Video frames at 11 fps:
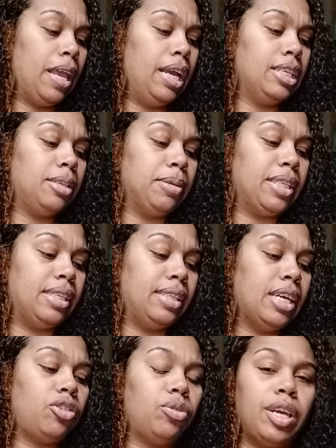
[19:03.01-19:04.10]
Intimacy.
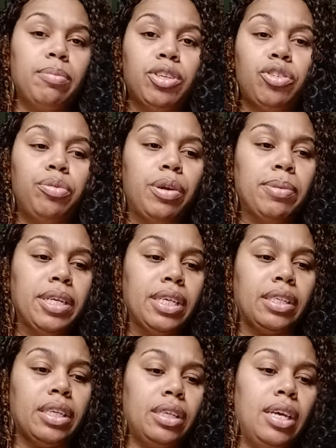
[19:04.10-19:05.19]
Sexual chemistry.
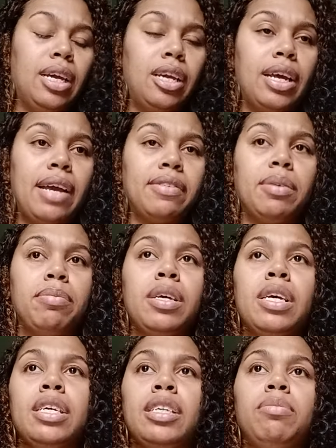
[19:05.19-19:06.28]
Reminiscing. Yeah, it could have some,
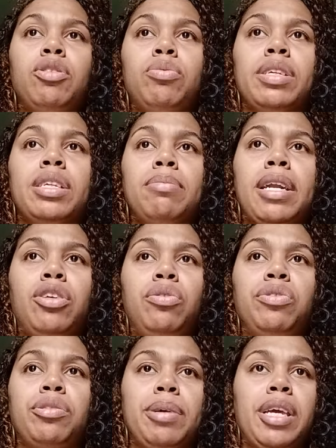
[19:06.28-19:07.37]
something to do with somebody you
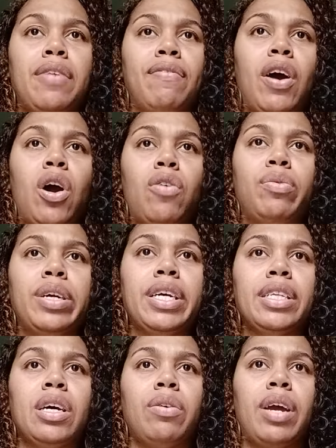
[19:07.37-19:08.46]
used to be involved
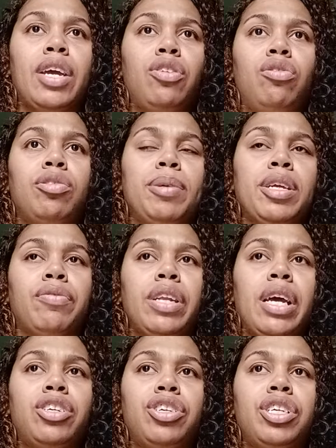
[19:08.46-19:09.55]
with. Okay, you used to be in a
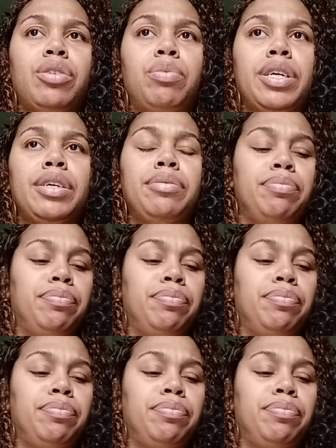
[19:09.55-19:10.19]
relationship with.